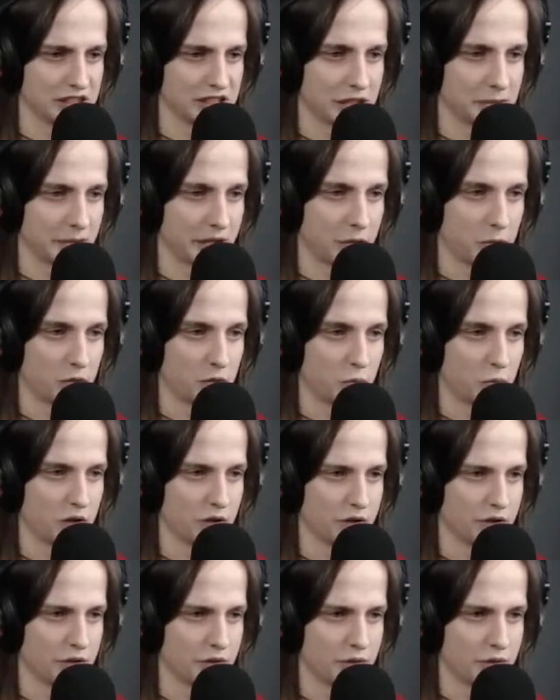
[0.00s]
I would
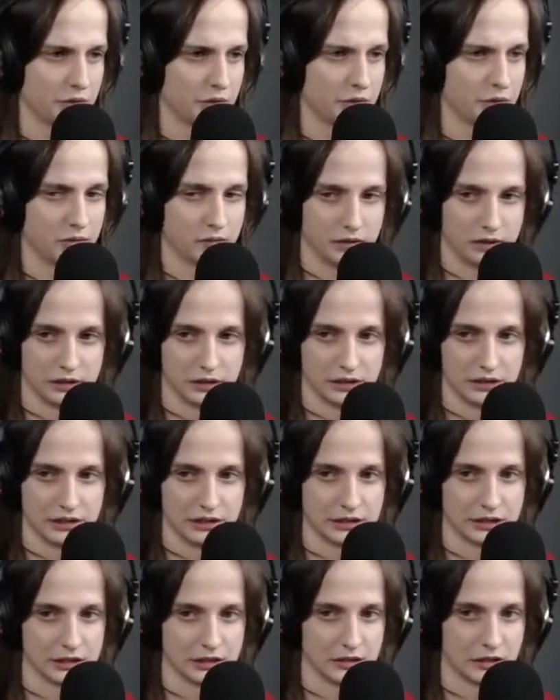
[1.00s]
want to do.
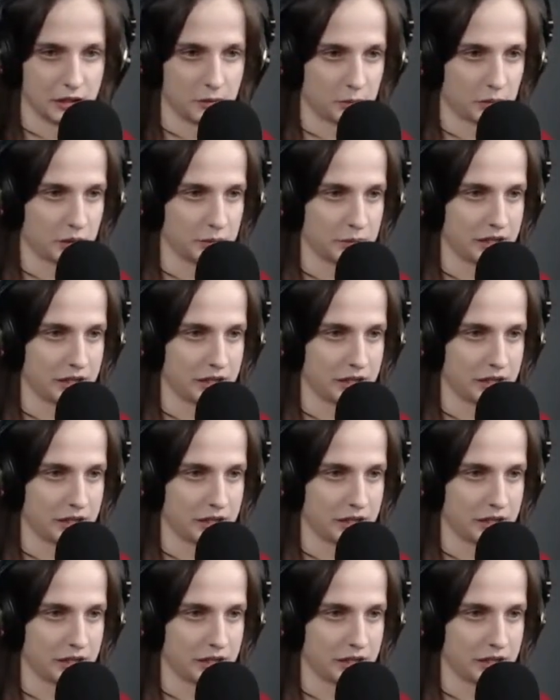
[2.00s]
So I'll probably